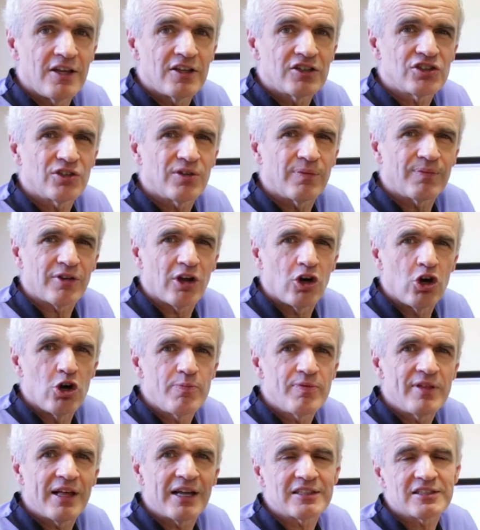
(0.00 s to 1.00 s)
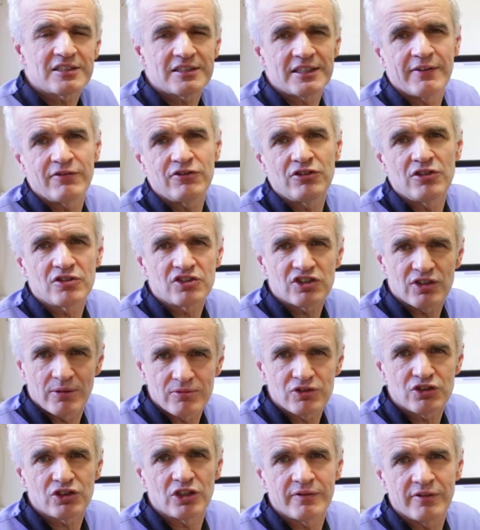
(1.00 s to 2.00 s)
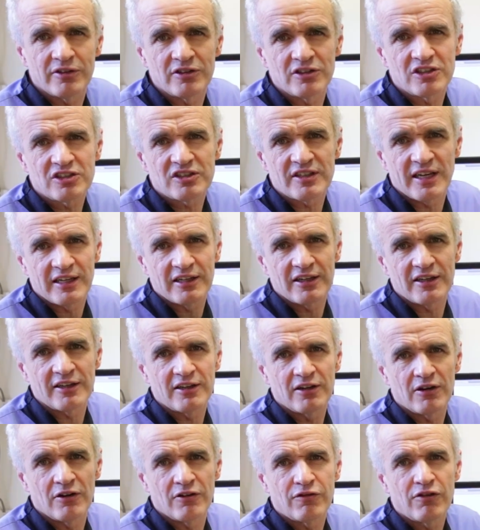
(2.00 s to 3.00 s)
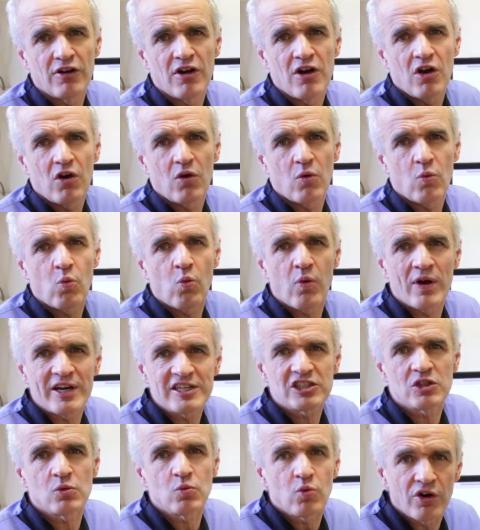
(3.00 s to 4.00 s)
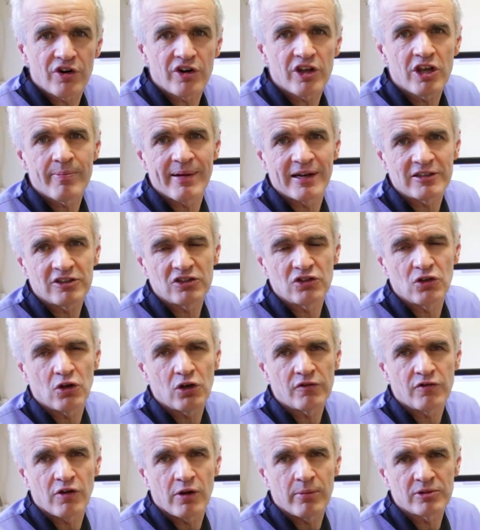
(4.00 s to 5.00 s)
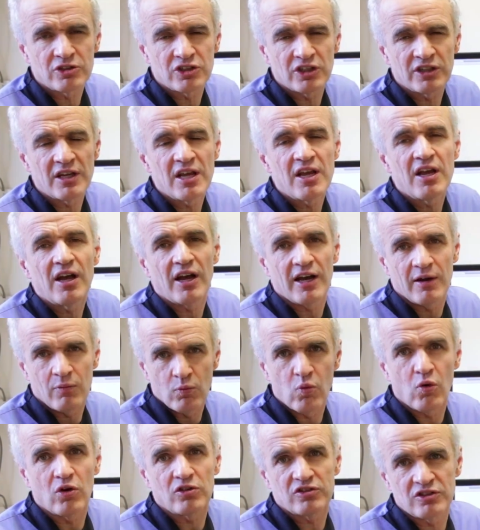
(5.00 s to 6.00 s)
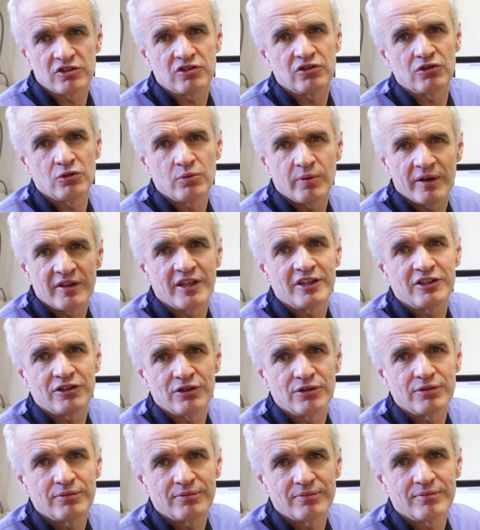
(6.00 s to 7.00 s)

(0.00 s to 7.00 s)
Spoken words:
So I hope that's given you some sort of understanding of when to worry about a dog vomiting and what to do when they do.